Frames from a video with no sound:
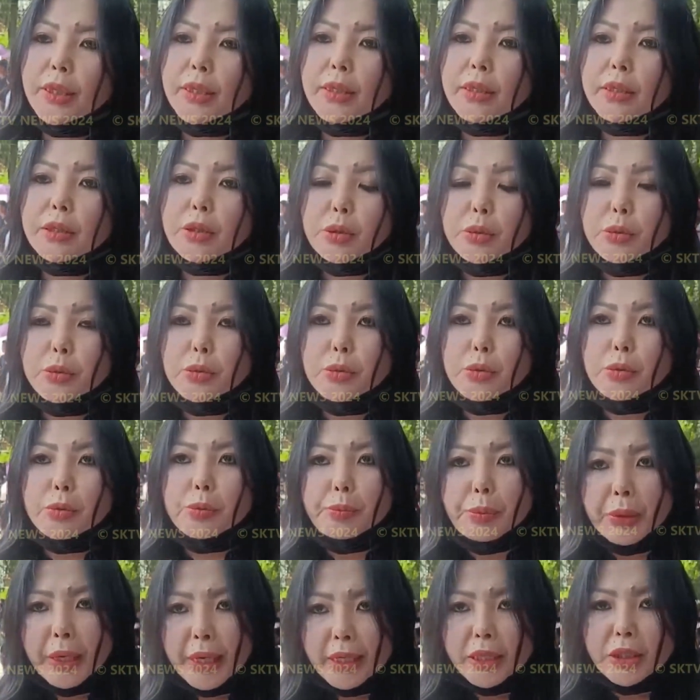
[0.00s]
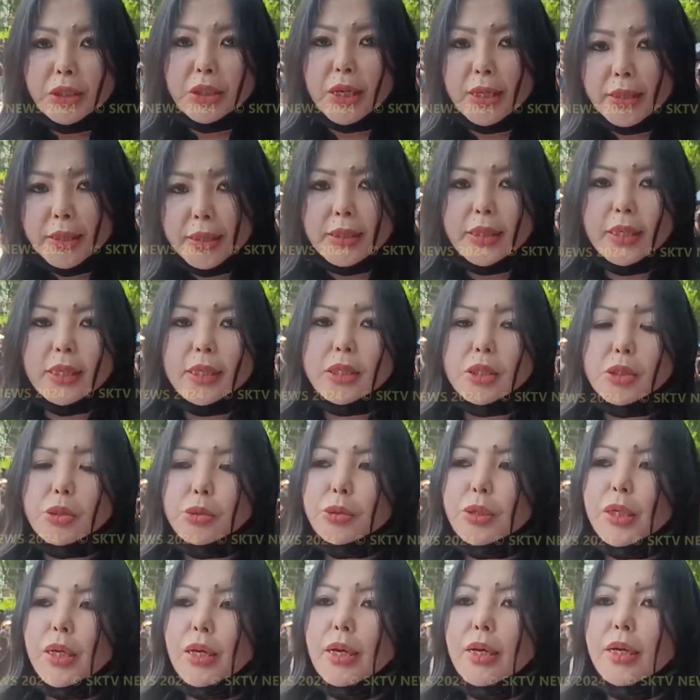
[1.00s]
to bring justice to
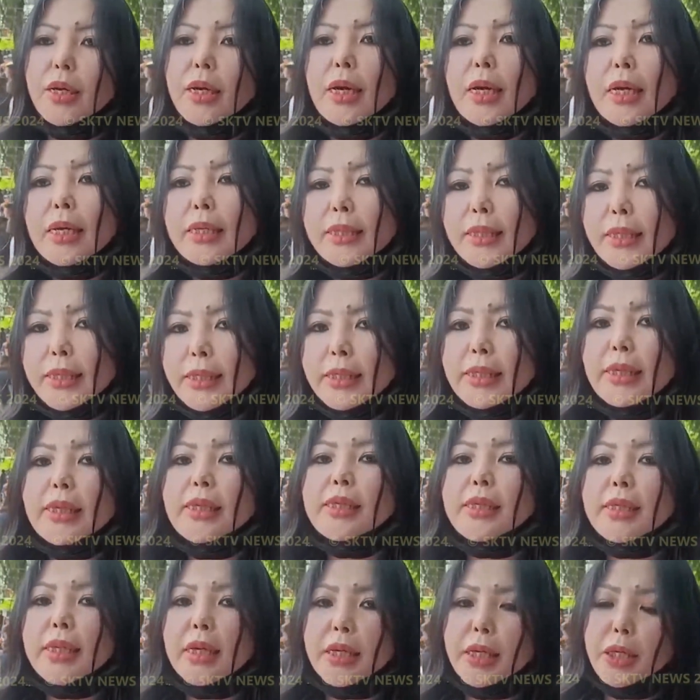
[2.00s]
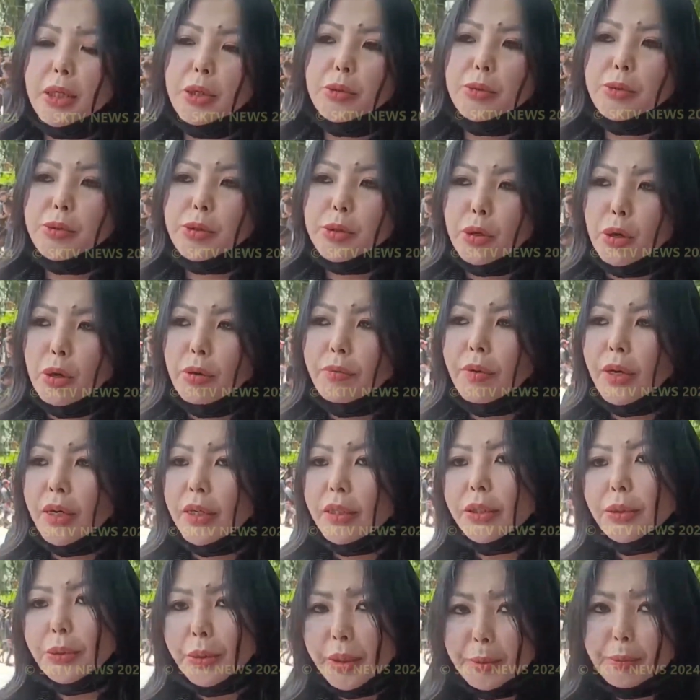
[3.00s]
the deceased accused of our
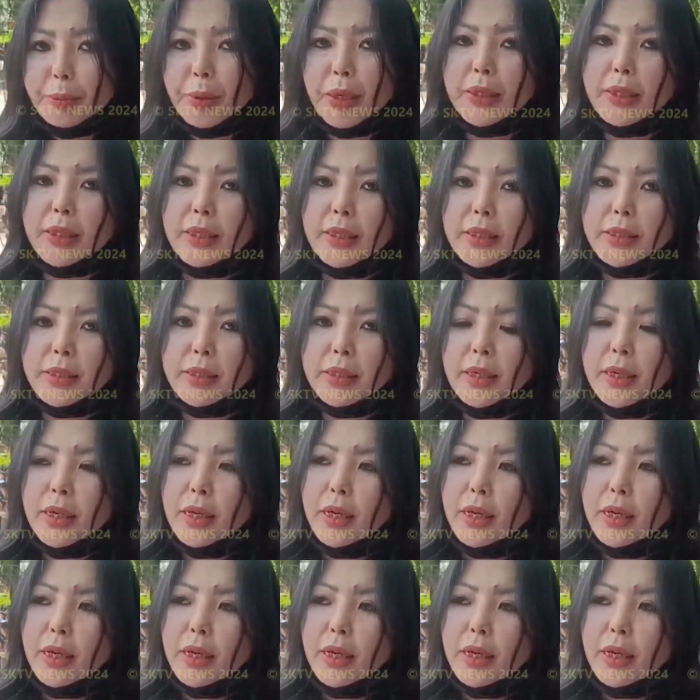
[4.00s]
3 brothers.